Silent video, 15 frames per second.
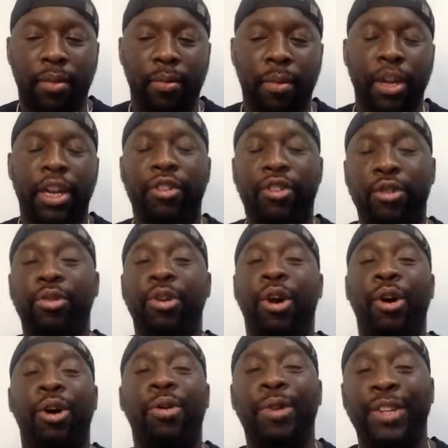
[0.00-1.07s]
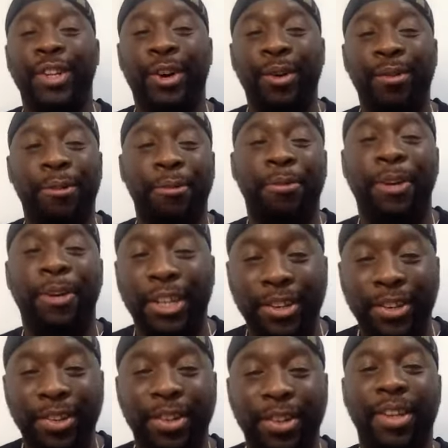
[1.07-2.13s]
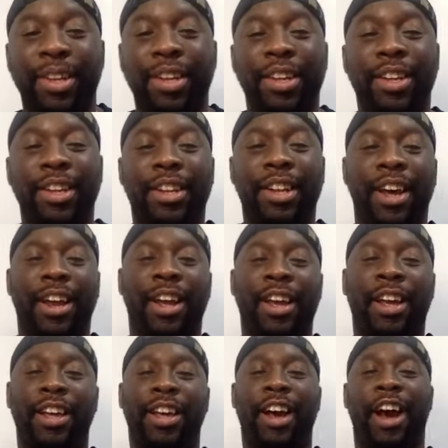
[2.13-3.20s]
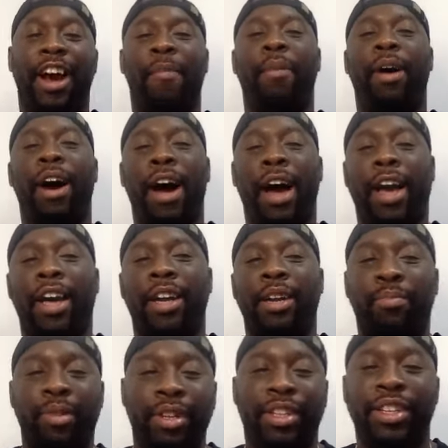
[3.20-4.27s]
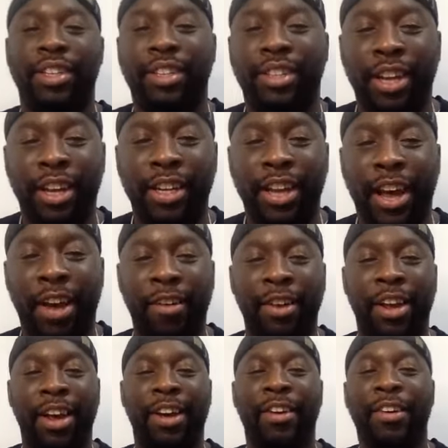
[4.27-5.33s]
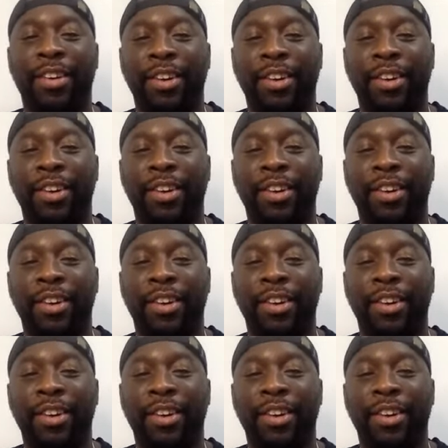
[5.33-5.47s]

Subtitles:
When did you know it was over for you? That hey, I gotta put this thing down now.